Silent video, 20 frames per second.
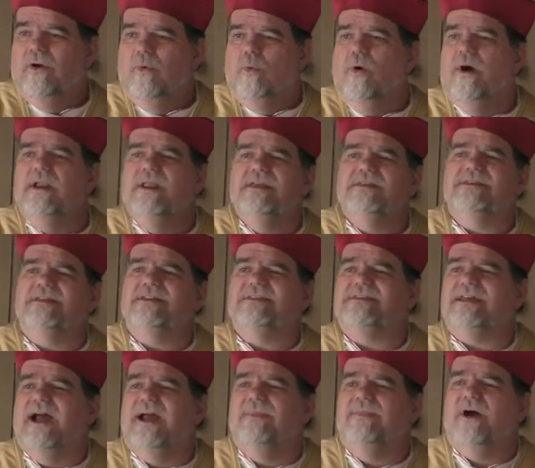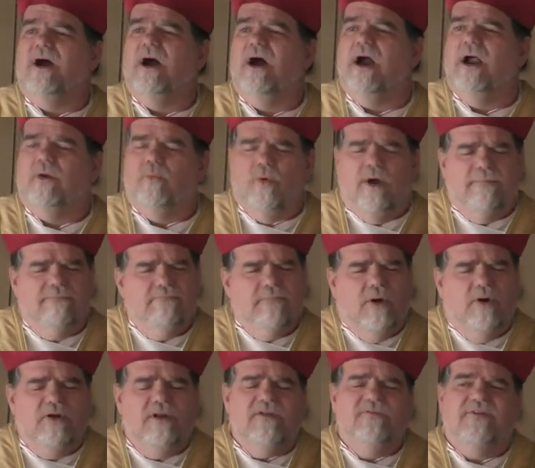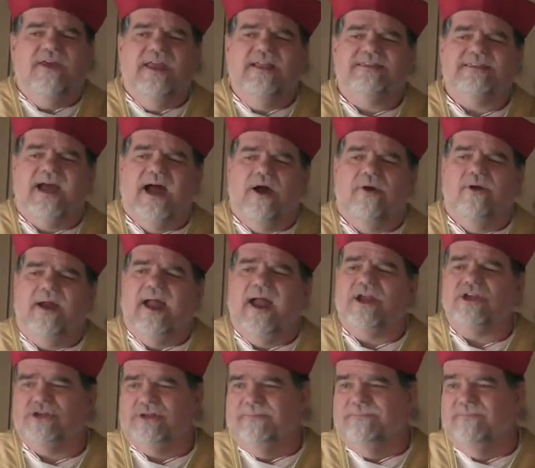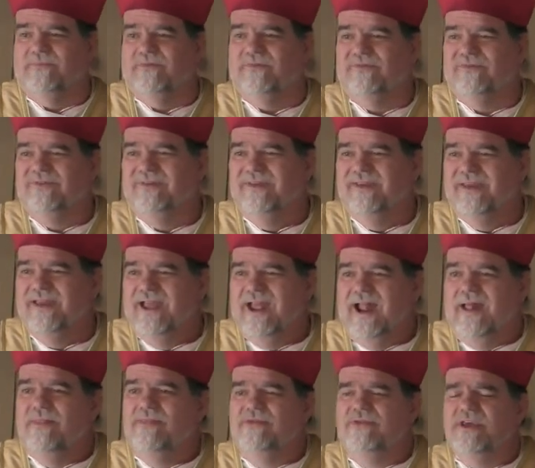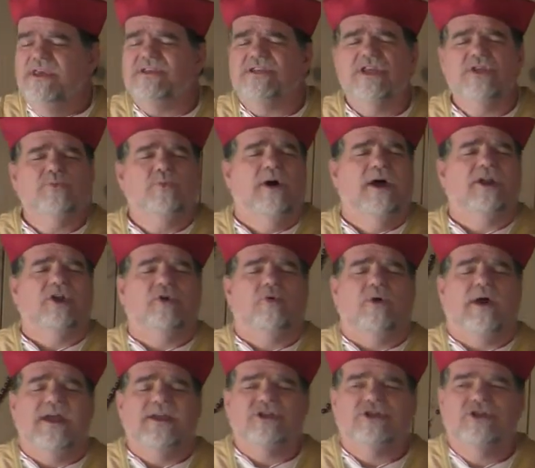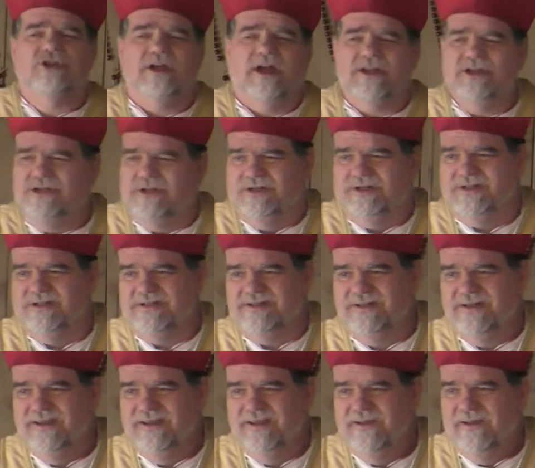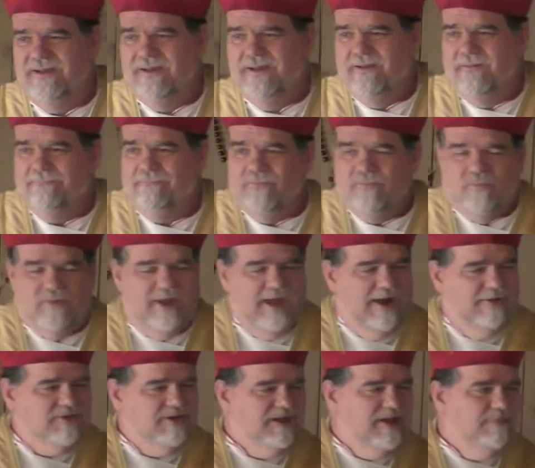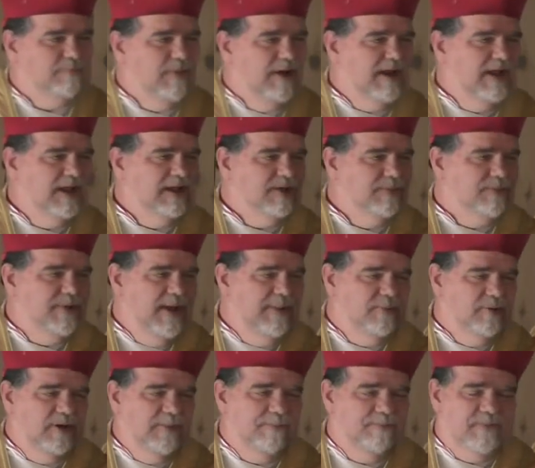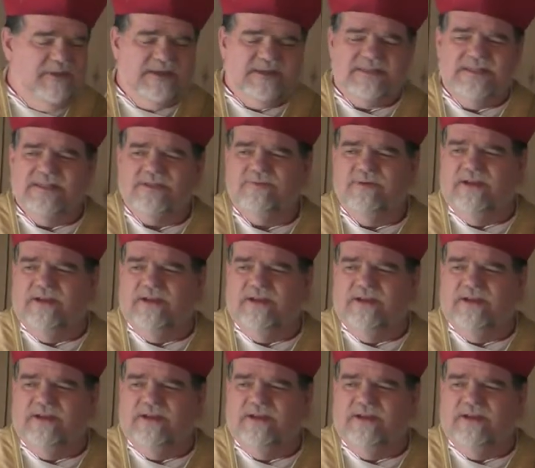What is inside the heart? What motivates our actions? And this is what Christ judges. We have to give money to people in business.